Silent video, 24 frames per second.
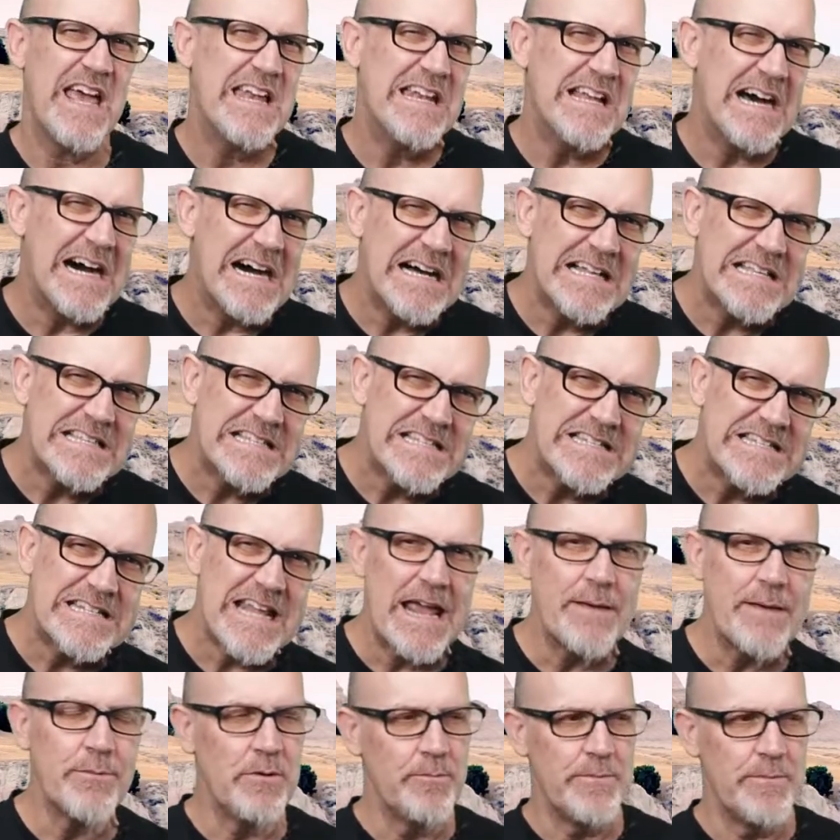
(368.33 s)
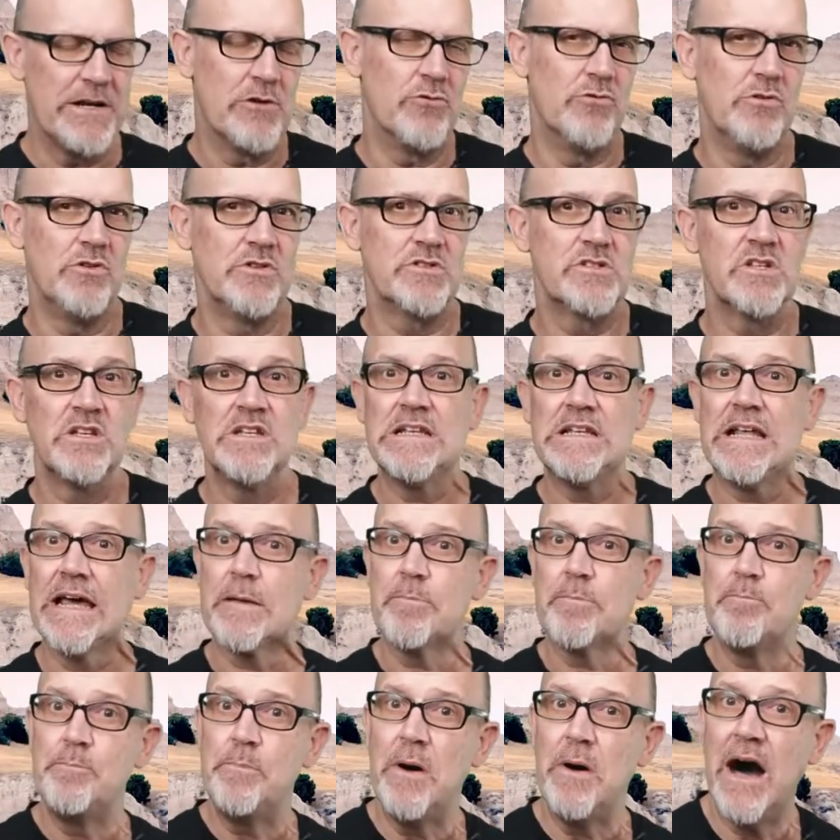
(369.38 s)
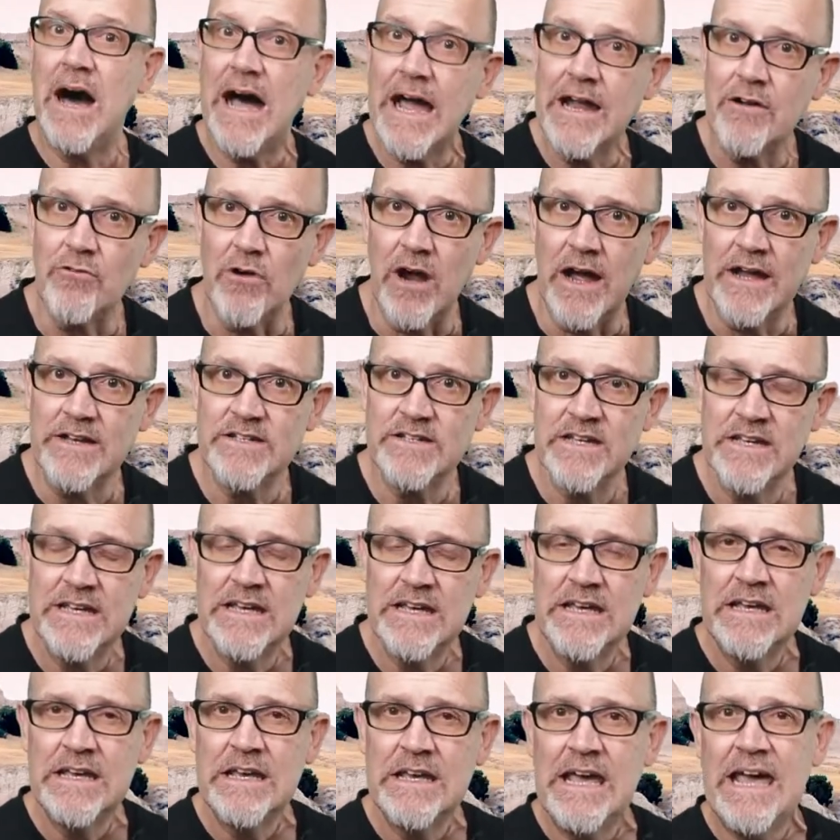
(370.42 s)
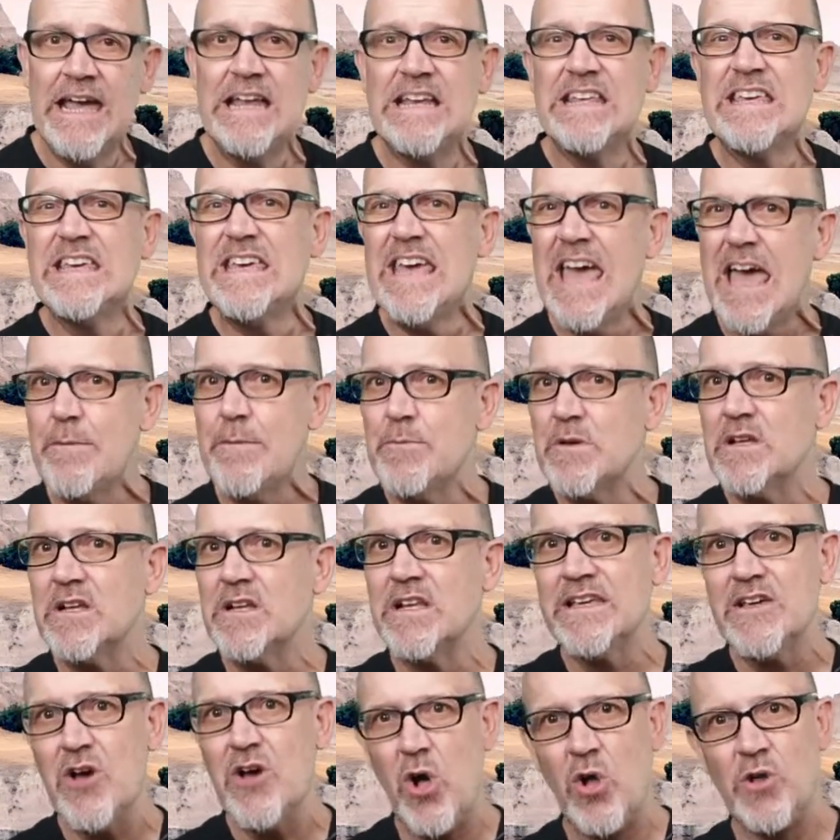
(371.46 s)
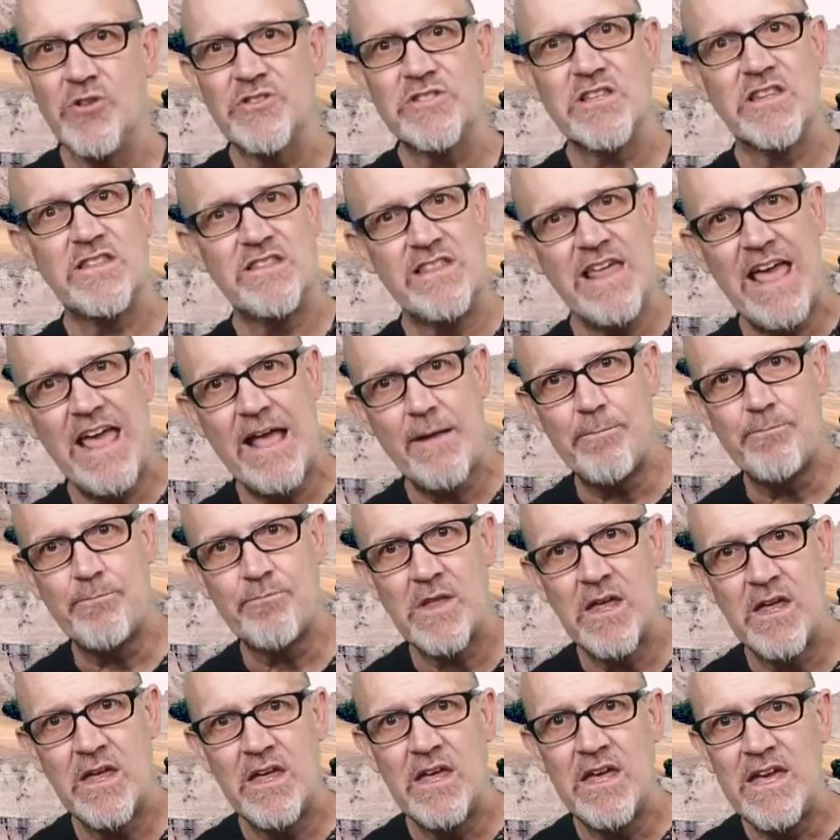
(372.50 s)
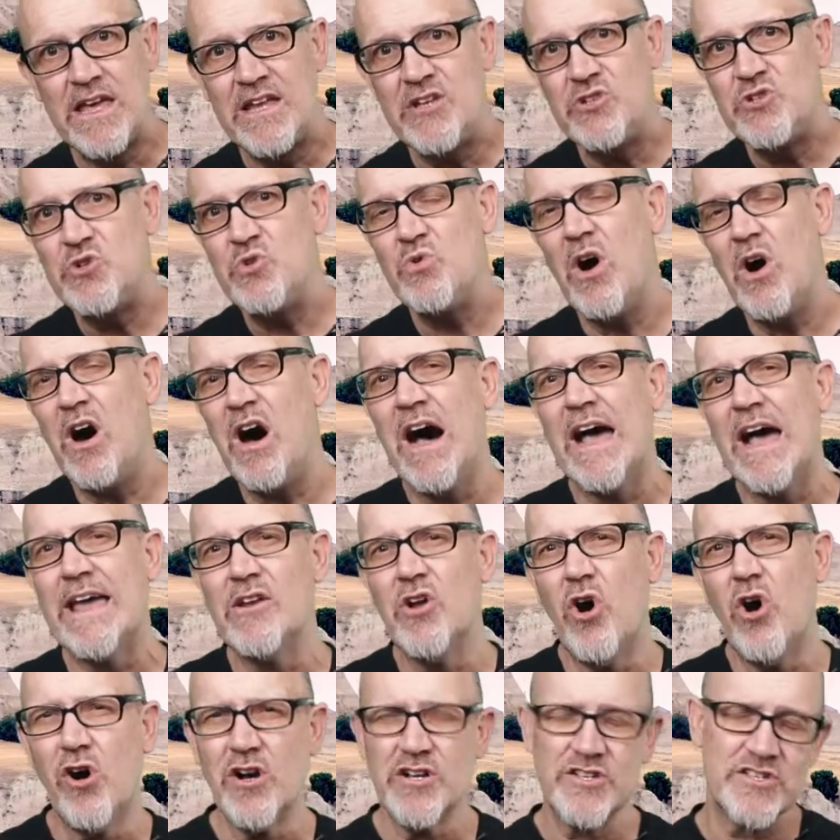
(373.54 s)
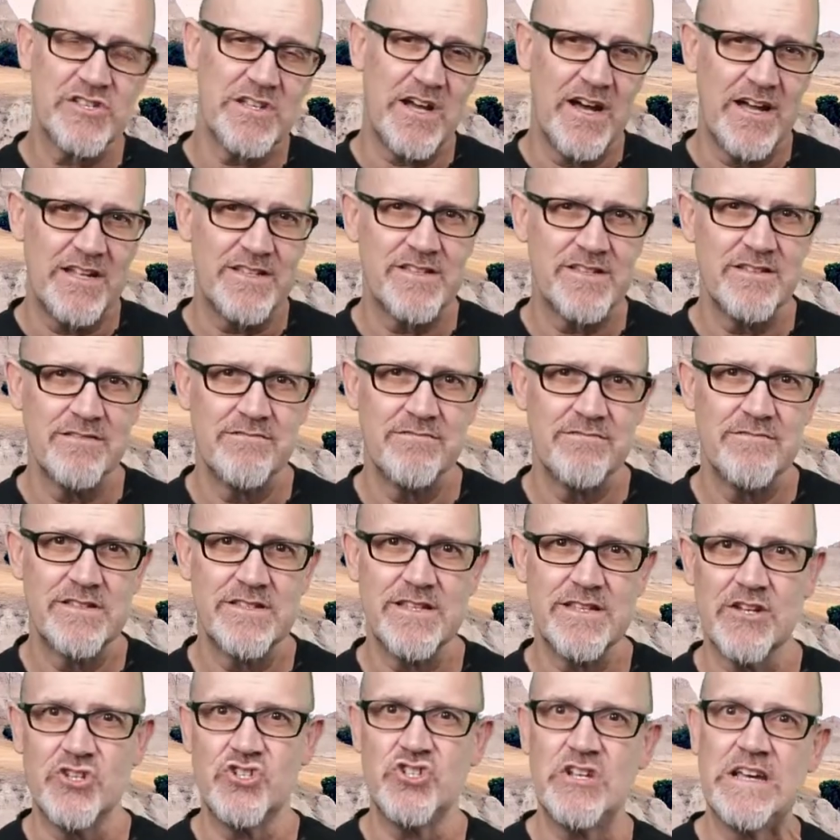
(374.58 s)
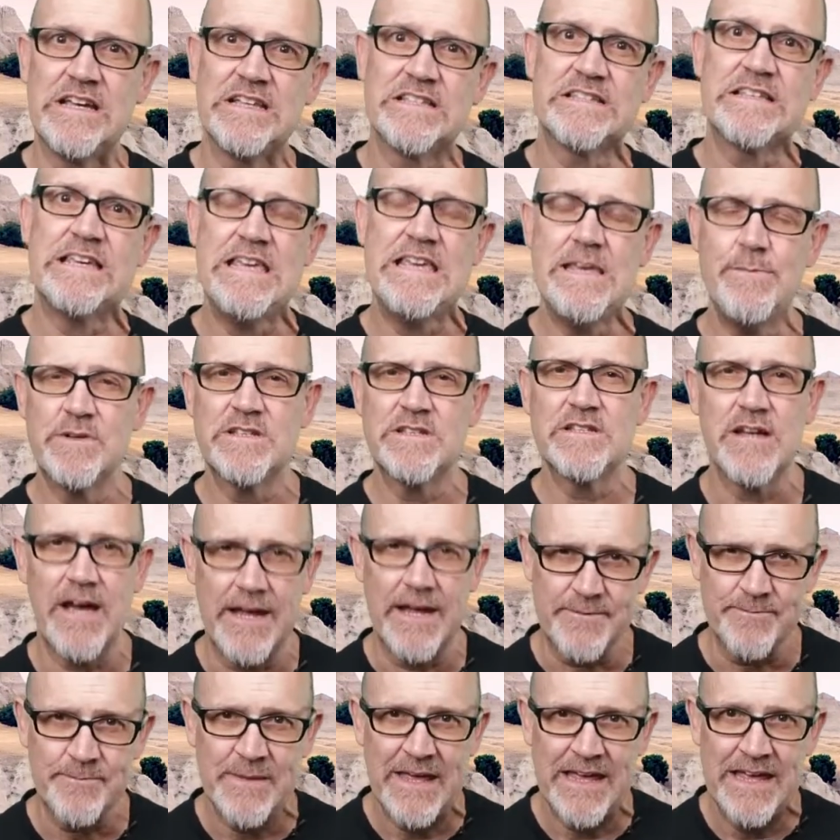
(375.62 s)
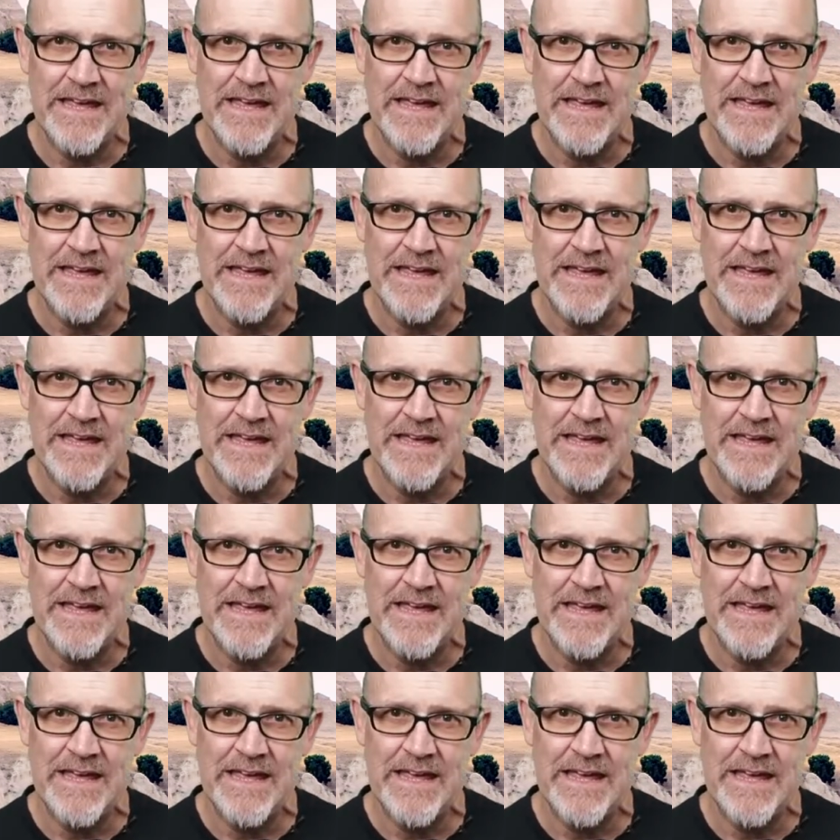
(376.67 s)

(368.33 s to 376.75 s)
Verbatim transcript: and unstable minerals like pyrite and chemically altered them into iron oxides such as hematite.